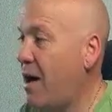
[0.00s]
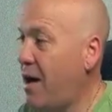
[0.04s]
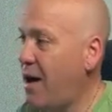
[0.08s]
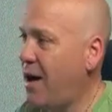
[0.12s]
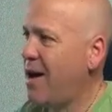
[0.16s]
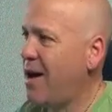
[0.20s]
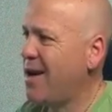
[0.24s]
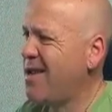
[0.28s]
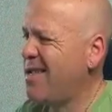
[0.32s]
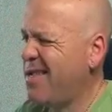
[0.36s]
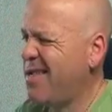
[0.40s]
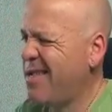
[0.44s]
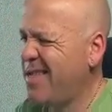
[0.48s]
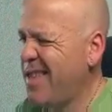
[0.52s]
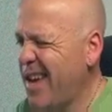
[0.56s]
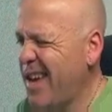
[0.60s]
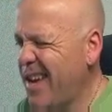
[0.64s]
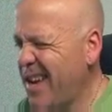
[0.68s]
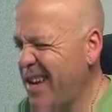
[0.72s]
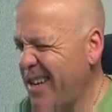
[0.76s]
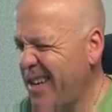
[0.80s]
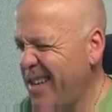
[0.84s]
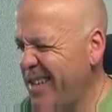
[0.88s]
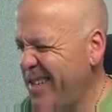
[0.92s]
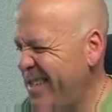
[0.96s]
I
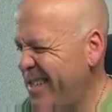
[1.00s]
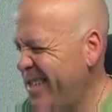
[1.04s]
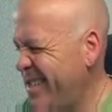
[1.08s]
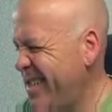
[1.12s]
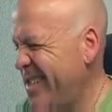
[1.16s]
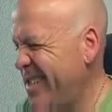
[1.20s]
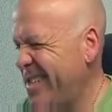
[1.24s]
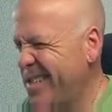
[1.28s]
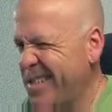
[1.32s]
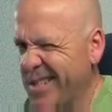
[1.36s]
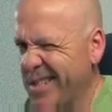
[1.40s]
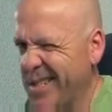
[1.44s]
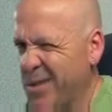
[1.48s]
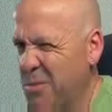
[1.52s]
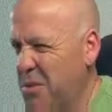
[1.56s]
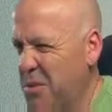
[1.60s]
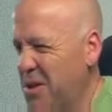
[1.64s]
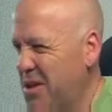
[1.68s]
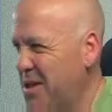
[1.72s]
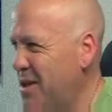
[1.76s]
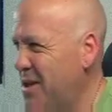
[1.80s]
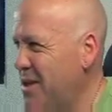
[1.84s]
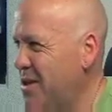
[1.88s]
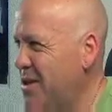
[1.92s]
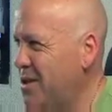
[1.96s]
think is just a little
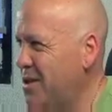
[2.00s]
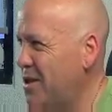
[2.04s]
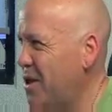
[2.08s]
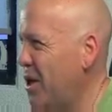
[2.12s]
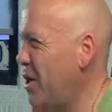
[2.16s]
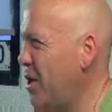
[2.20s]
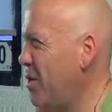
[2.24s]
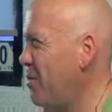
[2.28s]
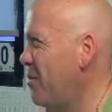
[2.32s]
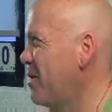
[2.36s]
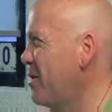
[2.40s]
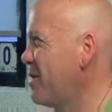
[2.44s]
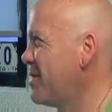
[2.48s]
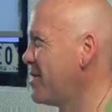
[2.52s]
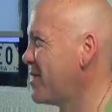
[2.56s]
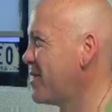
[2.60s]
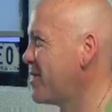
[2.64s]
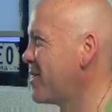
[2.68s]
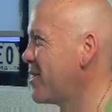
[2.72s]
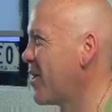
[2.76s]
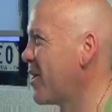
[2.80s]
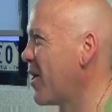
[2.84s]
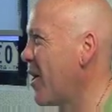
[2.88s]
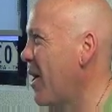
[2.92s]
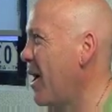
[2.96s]
bit
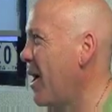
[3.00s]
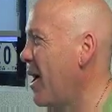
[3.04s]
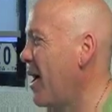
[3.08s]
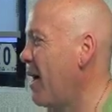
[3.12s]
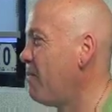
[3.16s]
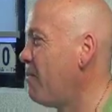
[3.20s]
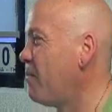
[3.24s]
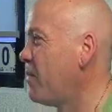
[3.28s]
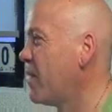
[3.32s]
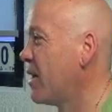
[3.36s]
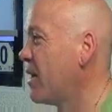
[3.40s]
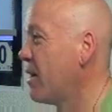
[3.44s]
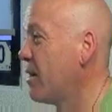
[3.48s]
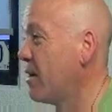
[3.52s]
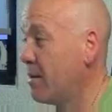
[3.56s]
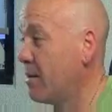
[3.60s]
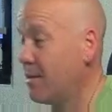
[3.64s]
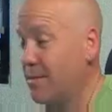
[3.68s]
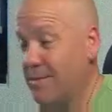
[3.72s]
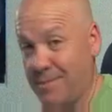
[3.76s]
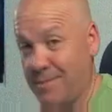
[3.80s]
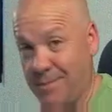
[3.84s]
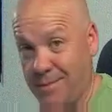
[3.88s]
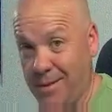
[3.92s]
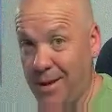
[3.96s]
disingenuous. Um,
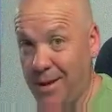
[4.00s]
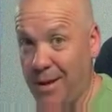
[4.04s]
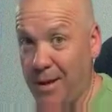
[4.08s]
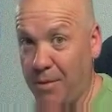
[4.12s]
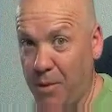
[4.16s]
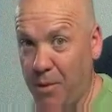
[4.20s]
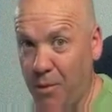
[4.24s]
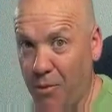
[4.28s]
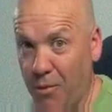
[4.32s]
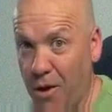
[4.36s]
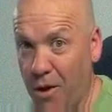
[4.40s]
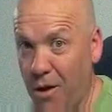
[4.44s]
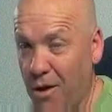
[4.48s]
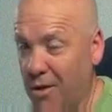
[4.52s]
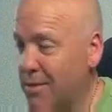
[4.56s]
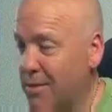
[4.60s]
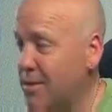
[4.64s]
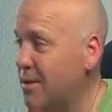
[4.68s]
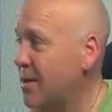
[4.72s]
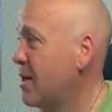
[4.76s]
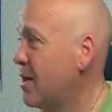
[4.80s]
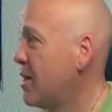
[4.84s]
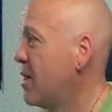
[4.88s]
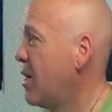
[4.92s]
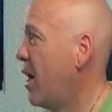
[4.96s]
don't get me wrong,
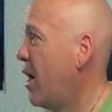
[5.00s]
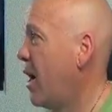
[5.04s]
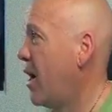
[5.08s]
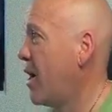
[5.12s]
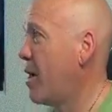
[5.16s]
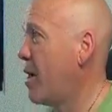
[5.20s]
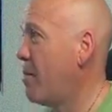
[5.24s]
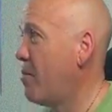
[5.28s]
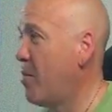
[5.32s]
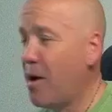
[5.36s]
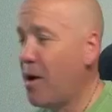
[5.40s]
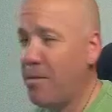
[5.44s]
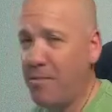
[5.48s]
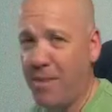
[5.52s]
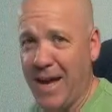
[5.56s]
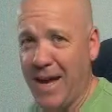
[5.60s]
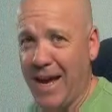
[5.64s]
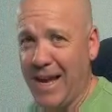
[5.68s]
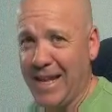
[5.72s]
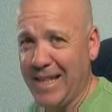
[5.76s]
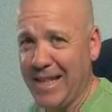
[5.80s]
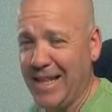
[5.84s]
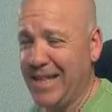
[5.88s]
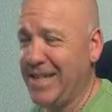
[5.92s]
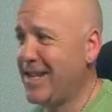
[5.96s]
I don't mind
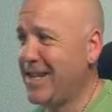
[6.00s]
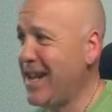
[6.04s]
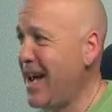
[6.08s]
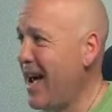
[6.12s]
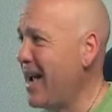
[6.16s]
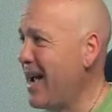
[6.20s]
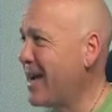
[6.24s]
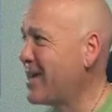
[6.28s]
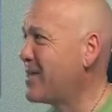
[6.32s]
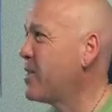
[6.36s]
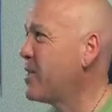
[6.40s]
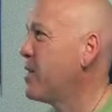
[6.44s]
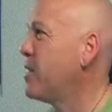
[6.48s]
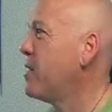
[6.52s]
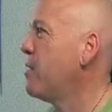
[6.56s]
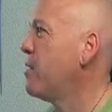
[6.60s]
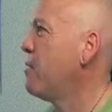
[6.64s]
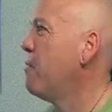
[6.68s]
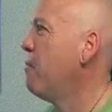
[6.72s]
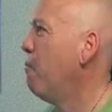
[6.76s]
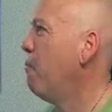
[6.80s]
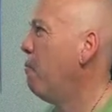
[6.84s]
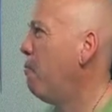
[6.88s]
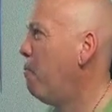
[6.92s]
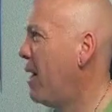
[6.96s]
paying less tax,
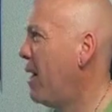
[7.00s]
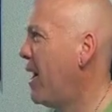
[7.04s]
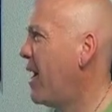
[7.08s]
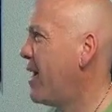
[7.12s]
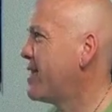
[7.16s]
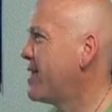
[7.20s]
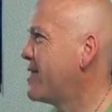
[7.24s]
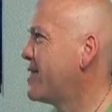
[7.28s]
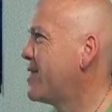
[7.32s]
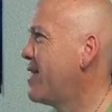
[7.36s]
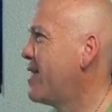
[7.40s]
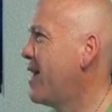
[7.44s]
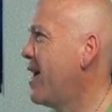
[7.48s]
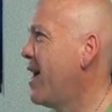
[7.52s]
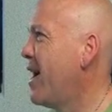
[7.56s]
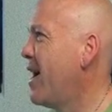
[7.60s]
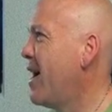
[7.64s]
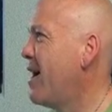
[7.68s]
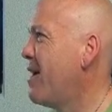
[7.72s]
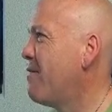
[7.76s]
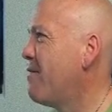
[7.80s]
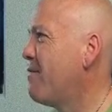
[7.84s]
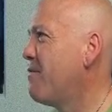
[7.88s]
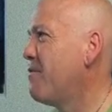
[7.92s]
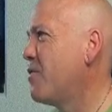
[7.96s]
but
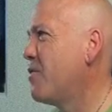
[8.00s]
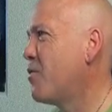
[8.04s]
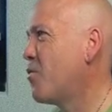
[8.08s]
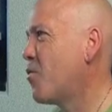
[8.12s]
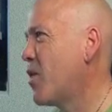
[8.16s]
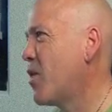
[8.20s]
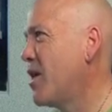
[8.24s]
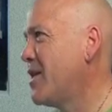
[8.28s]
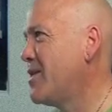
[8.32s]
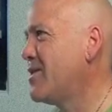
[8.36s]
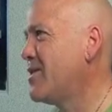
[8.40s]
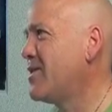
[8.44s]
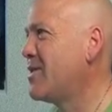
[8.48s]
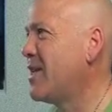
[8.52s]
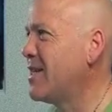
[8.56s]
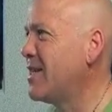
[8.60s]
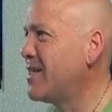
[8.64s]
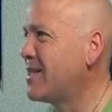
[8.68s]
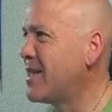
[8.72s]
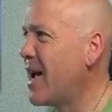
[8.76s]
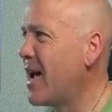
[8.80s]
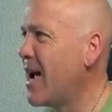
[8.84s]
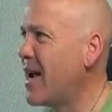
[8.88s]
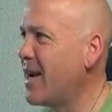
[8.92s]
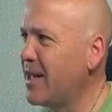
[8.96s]
uh, the reasons they're
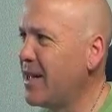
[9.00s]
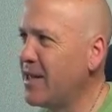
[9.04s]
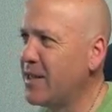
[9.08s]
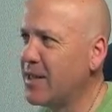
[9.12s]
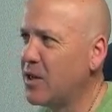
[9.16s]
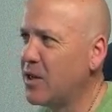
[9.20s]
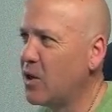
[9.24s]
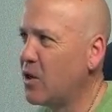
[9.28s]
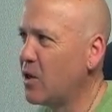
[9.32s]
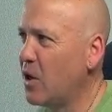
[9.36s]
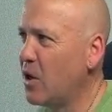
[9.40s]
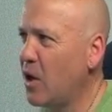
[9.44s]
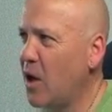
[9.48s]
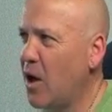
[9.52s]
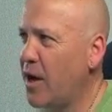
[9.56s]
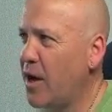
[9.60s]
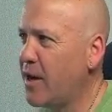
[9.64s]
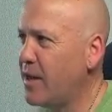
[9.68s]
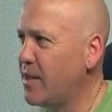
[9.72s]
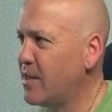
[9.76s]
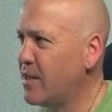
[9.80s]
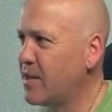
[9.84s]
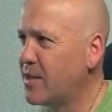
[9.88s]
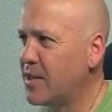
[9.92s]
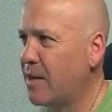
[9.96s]
stating that
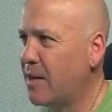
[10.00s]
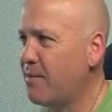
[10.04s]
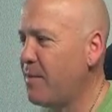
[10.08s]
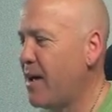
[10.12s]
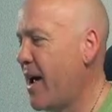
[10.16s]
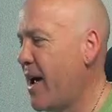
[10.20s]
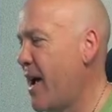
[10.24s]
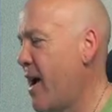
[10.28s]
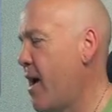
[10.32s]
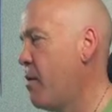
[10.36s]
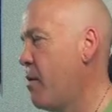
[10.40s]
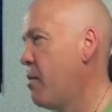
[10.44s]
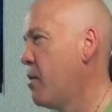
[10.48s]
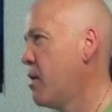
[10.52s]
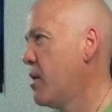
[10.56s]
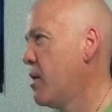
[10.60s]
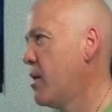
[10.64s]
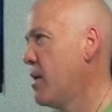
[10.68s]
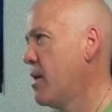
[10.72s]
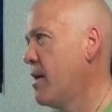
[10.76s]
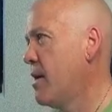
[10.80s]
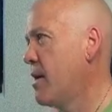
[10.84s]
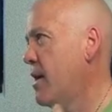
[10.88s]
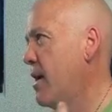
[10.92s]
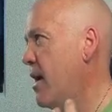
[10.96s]
online is somehow
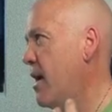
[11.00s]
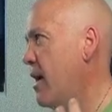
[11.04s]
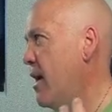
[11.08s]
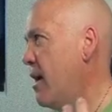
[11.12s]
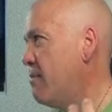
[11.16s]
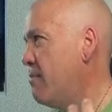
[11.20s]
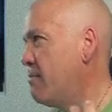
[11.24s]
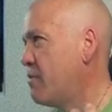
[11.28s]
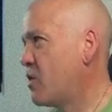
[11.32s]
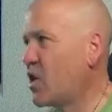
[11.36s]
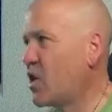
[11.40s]
um,